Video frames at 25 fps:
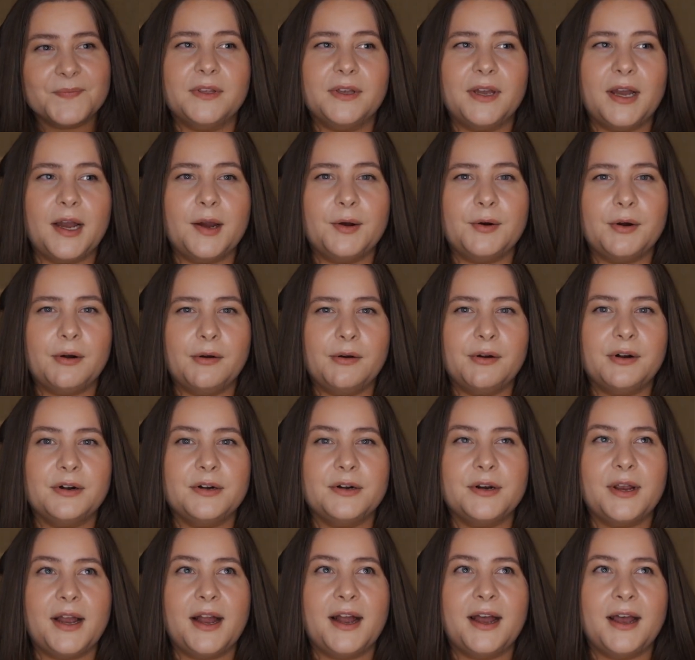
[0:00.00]

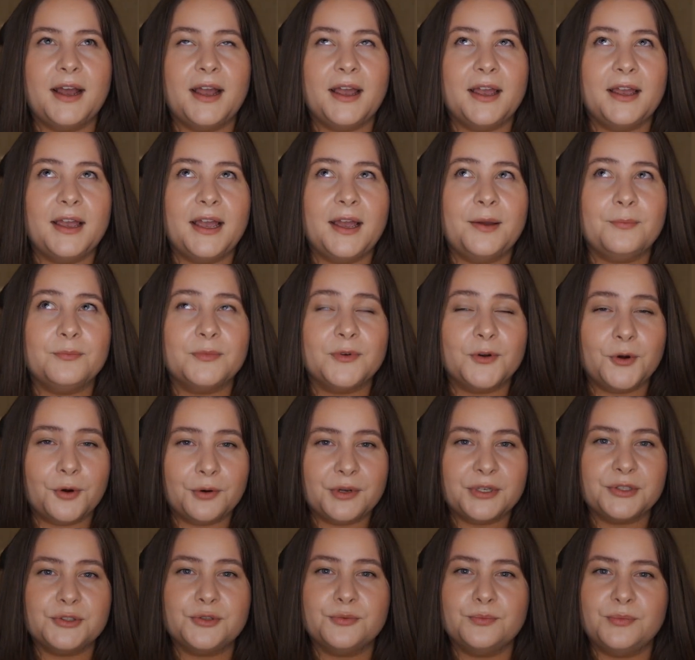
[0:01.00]
However, I am
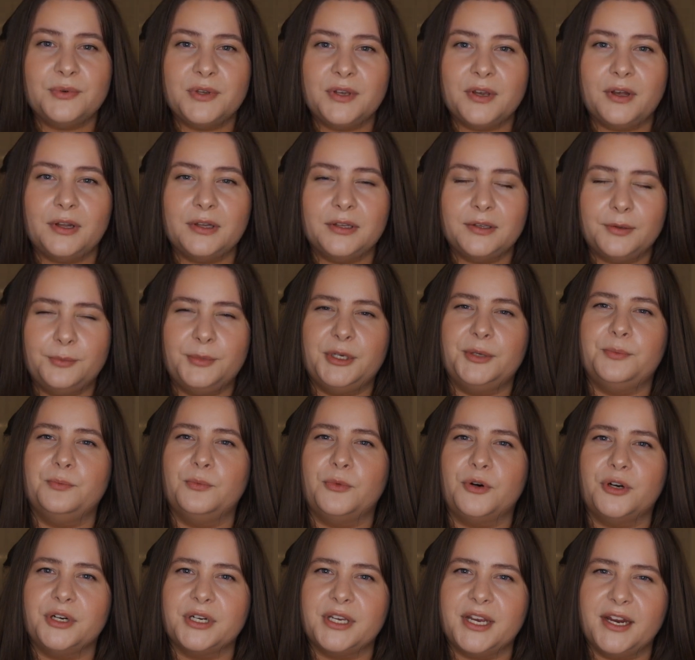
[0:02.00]
going to be a little bit
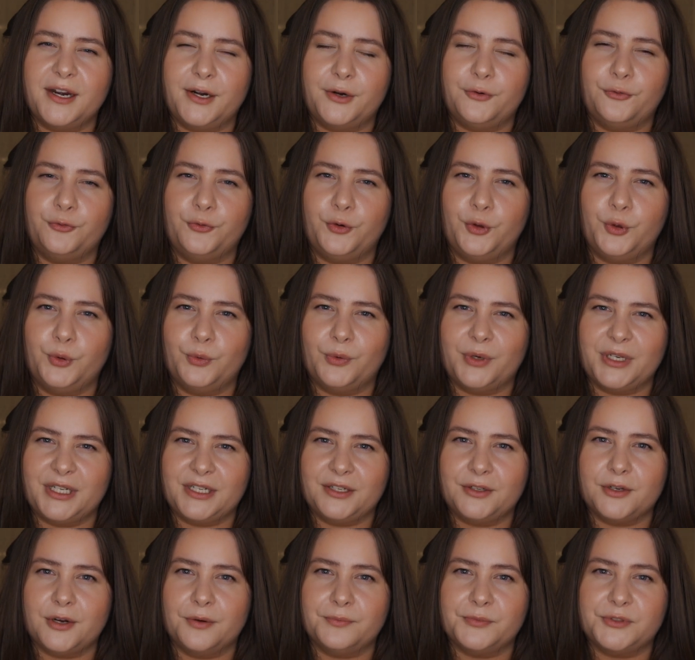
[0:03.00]
more careful when
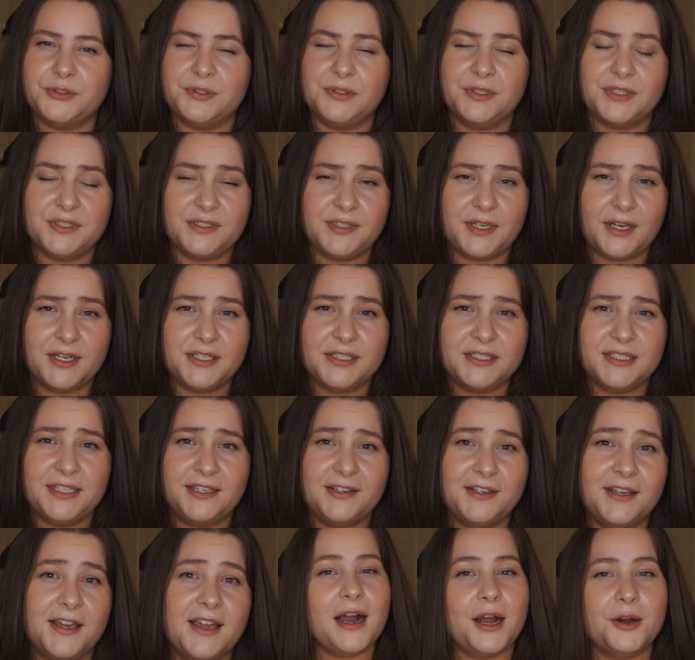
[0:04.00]
it comes to the
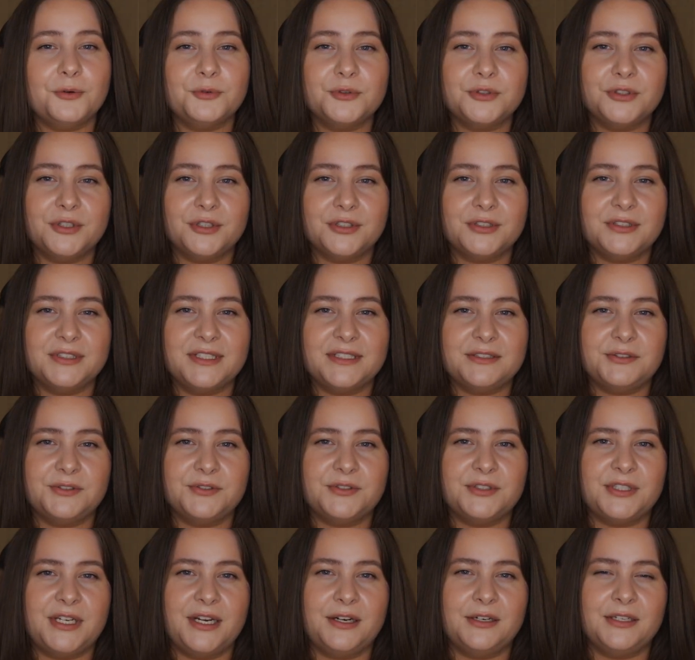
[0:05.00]
sizing. I would not
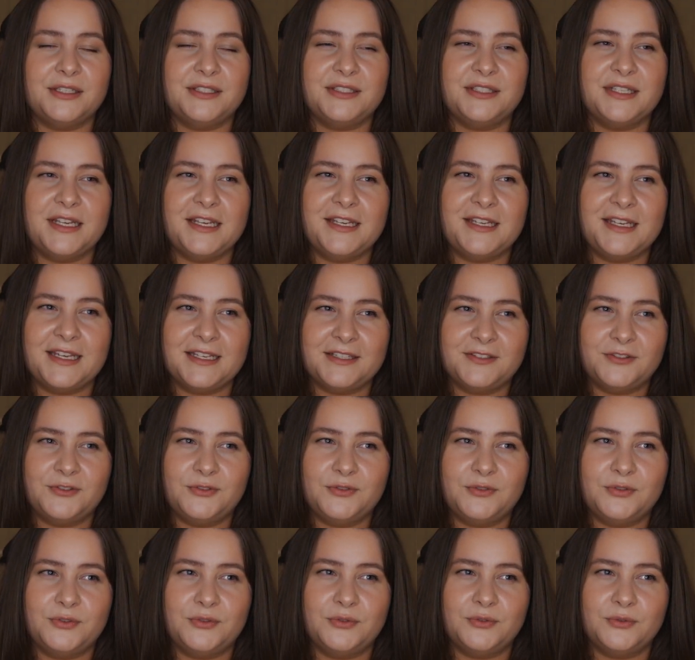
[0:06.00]
necessarily say
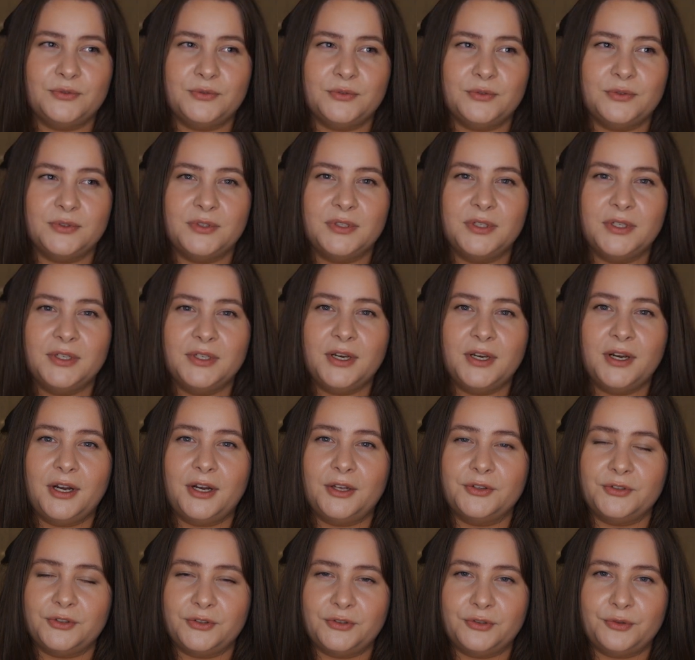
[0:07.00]
yes to
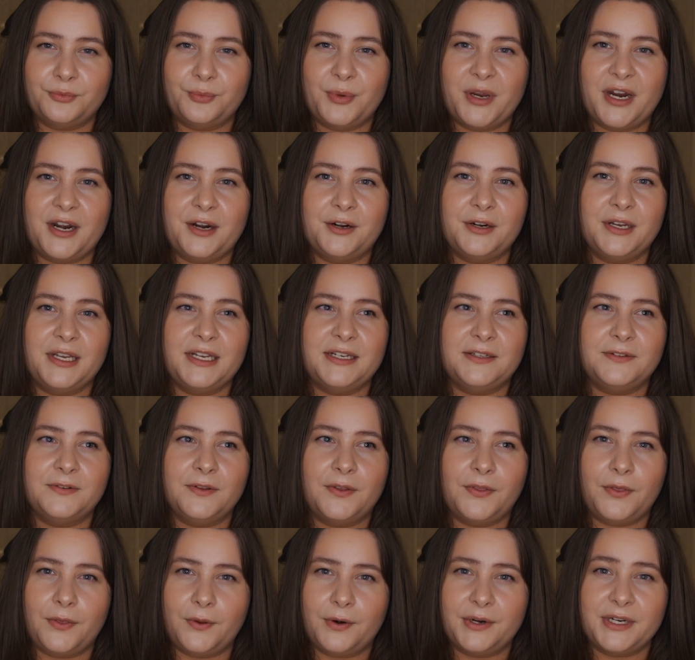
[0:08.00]
another pair
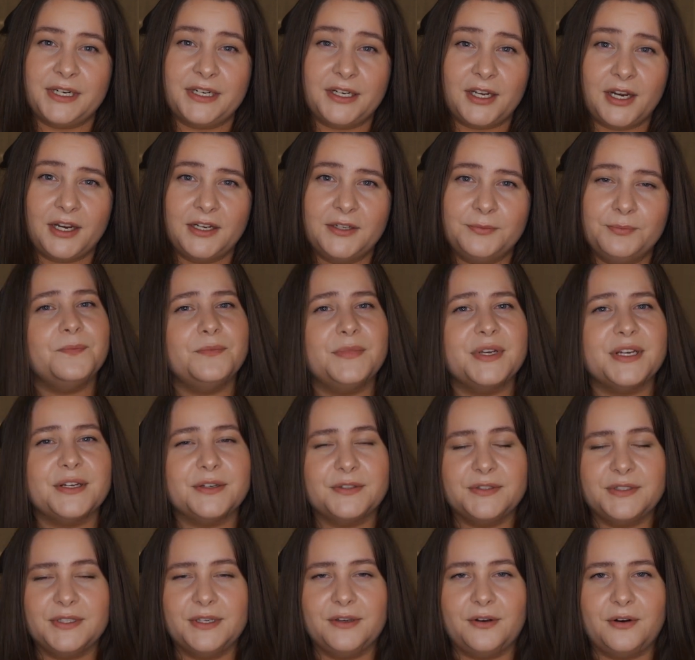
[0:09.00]
in 39
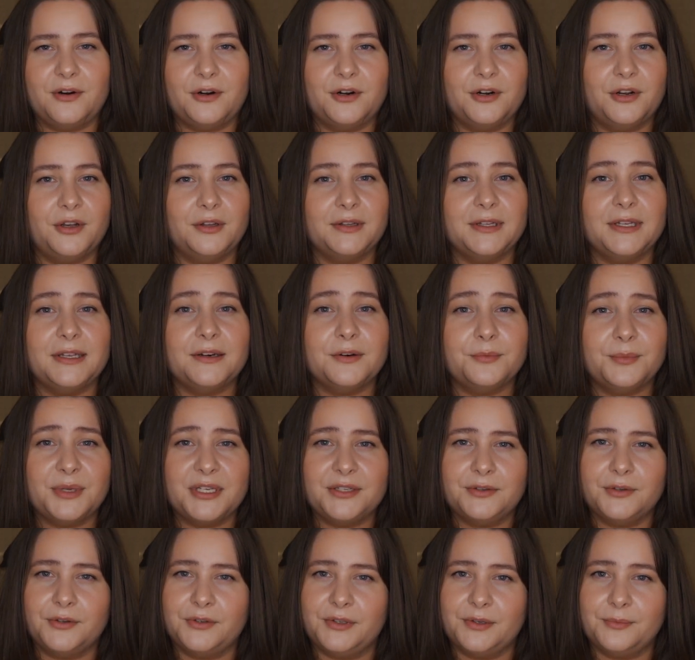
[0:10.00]
because they are a little
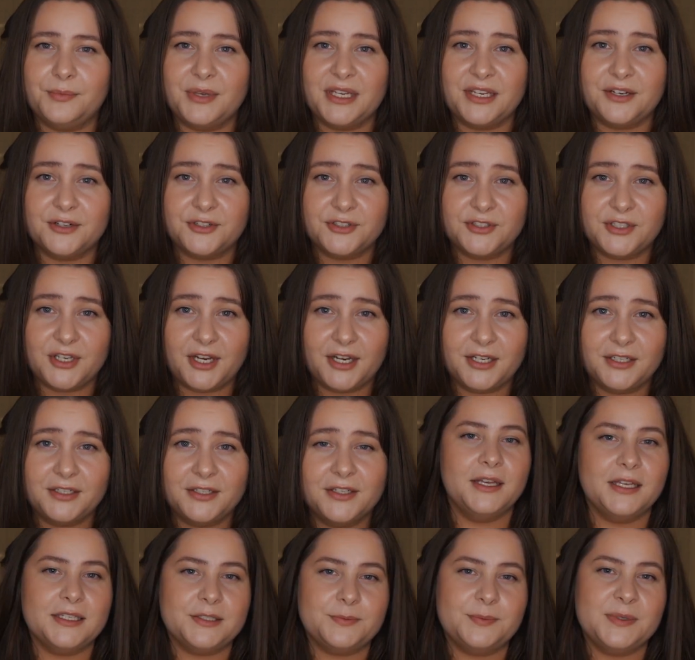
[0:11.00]
bit on the bigger side,
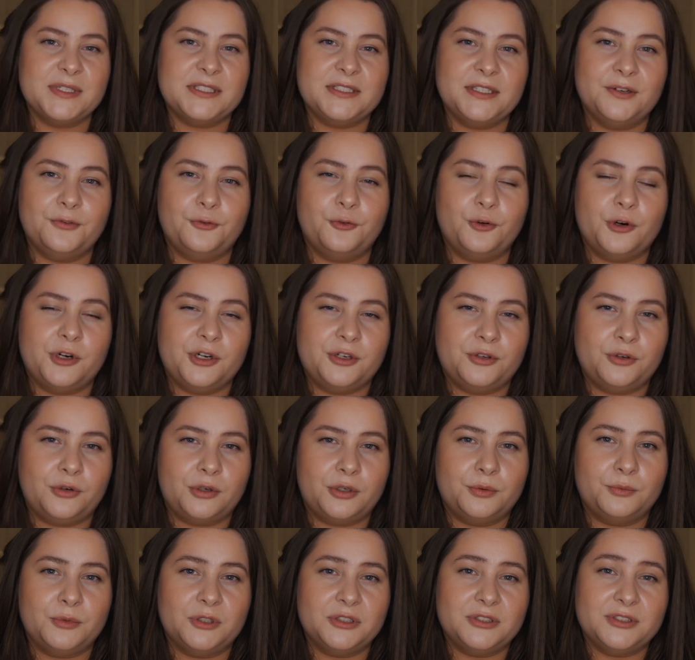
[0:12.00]
especially for the
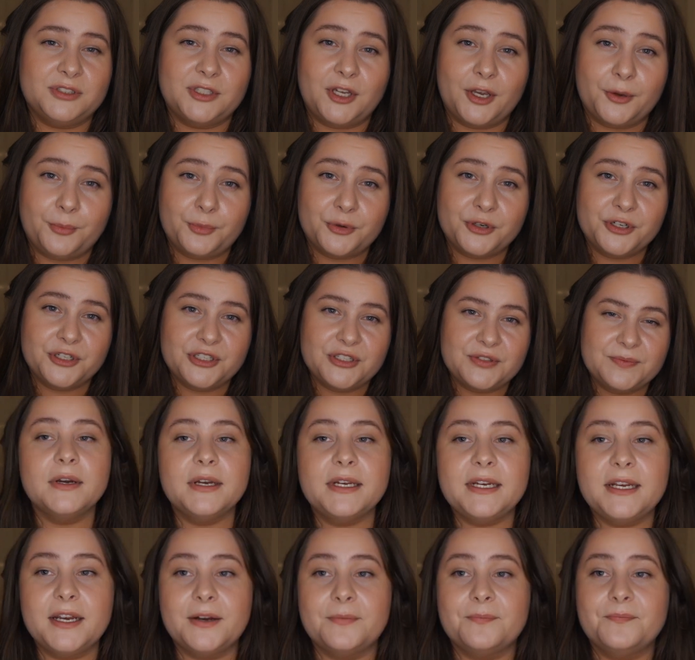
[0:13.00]
normal Cypher's.
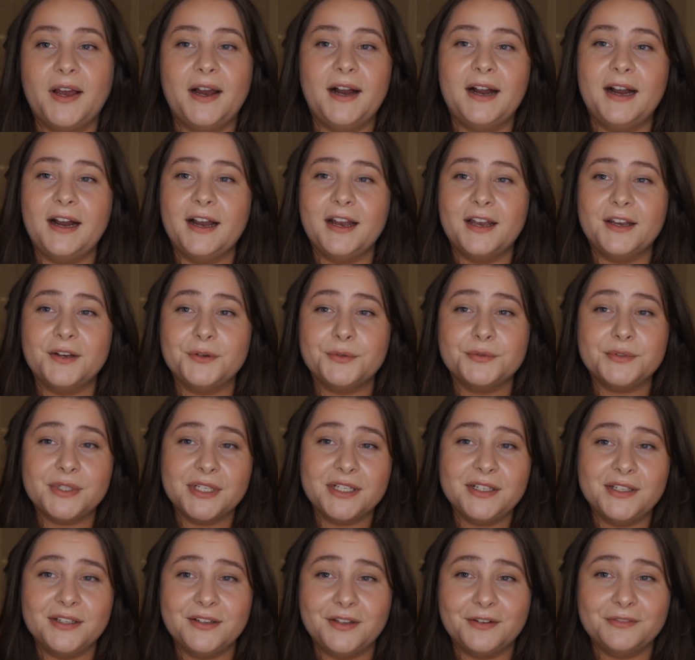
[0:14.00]
But yeah, I
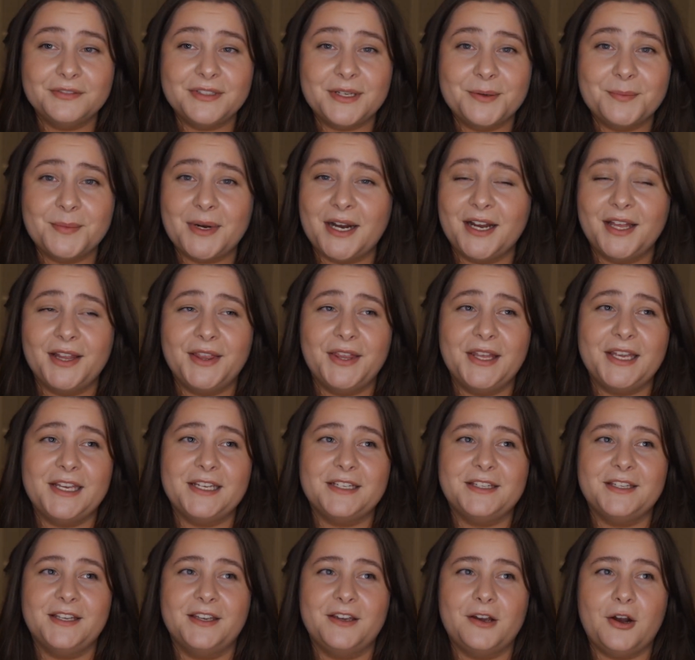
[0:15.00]
really love them. I
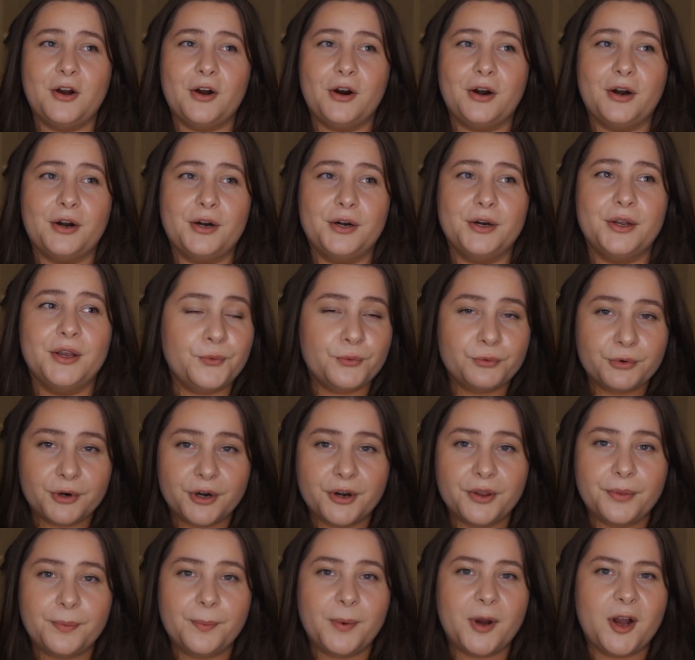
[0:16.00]
think they are
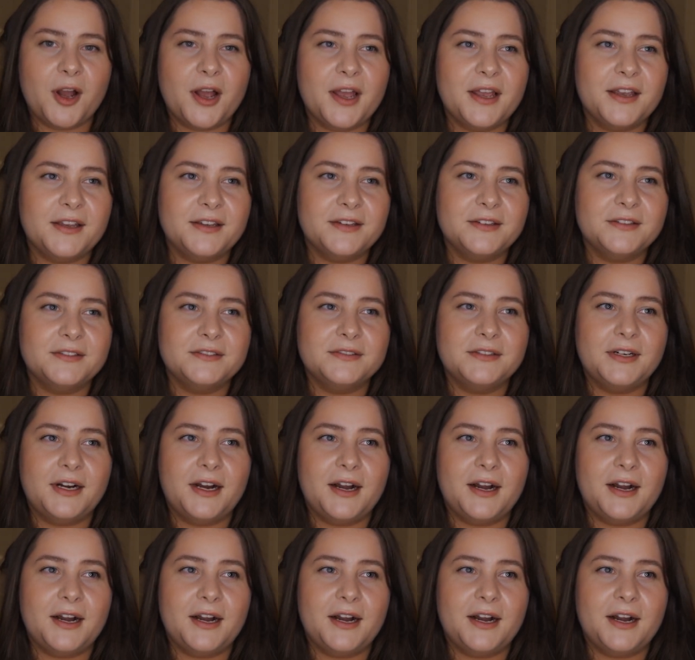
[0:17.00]
worth buying.